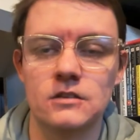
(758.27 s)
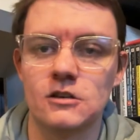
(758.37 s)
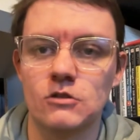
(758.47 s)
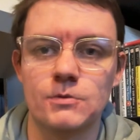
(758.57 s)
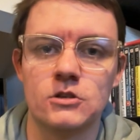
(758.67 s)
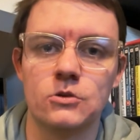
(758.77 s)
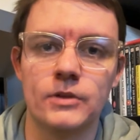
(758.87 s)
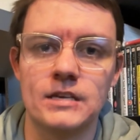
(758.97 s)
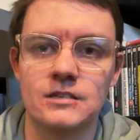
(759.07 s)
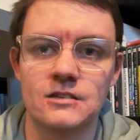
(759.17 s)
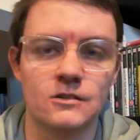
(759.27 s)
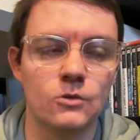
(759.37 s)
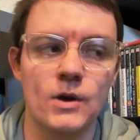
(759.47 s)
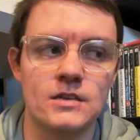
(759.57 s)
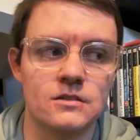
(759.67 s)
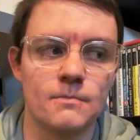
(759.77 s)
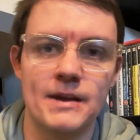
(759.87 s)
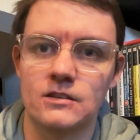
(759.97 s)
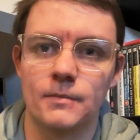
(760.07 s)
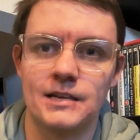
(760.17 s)
in the description to this, and it's a good way just to
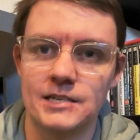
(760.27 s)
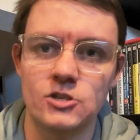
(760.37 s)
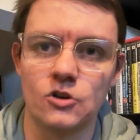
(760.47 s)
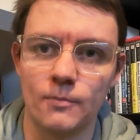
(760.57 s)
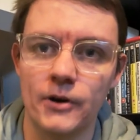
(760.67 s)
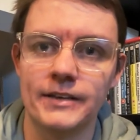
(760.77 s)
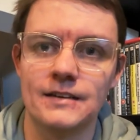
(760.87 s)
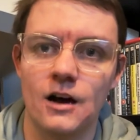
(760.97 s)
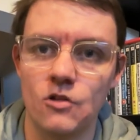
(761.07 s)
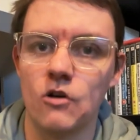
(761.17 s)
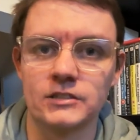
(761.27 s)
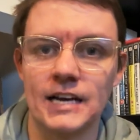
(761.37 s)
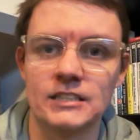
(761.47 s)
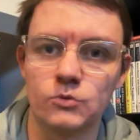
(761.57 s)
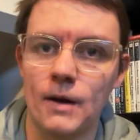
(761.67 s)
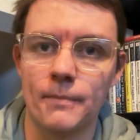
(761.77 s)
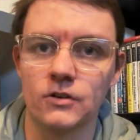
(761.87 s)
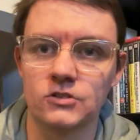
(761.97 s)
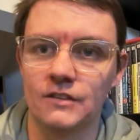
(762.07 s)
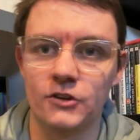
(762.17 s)
make some additional money alongside Swagbucks.
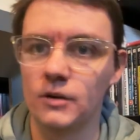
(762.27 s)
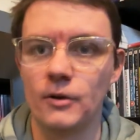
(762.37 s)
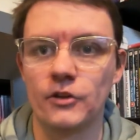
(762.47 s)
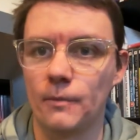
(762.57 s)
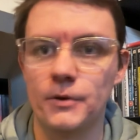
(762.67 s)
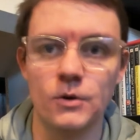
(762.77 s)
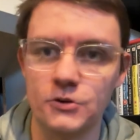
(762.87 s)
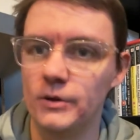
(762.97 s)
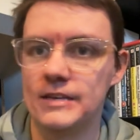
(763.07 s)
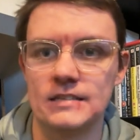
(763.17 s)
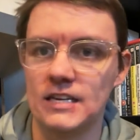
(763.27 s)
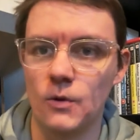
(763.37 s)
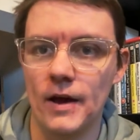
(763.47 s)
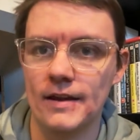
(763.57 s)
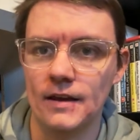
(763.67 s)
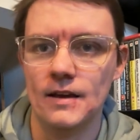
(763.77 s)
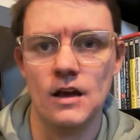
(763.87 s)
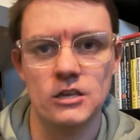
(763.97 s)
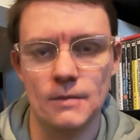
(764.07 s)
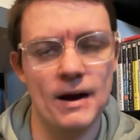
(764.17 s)
Because if you're going to be on the computer doing these anyway, you